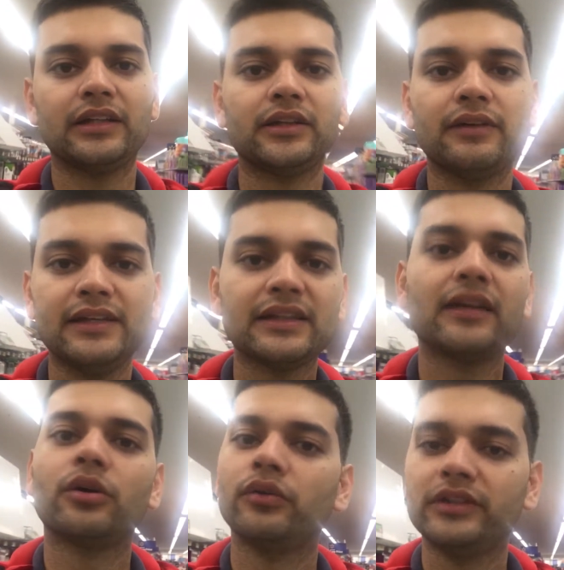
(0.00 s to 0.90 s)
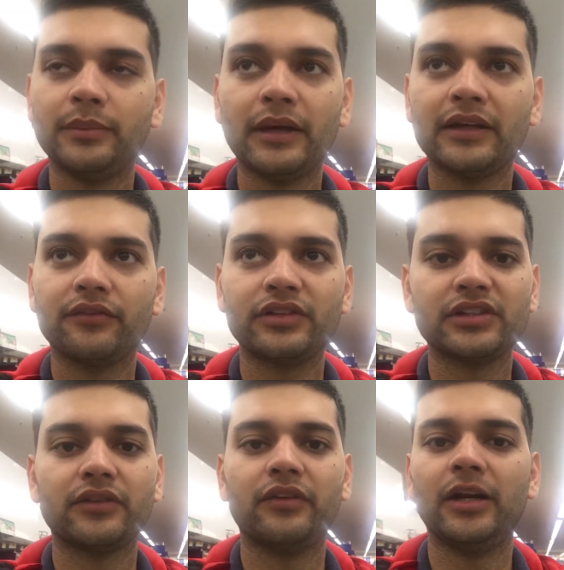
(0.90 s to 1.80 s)
Otherwise I'll go with the bike which
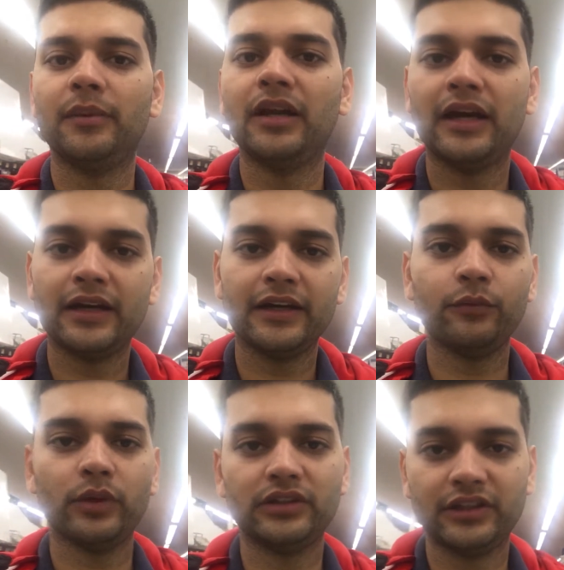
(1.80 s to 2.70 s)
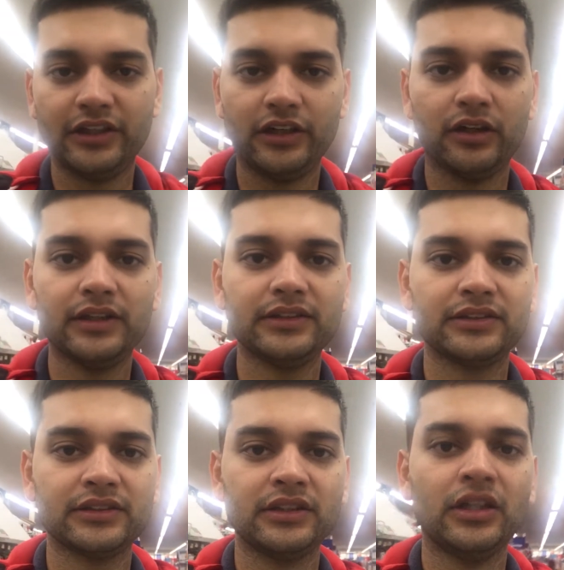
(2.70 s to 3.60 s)
is available here in $130,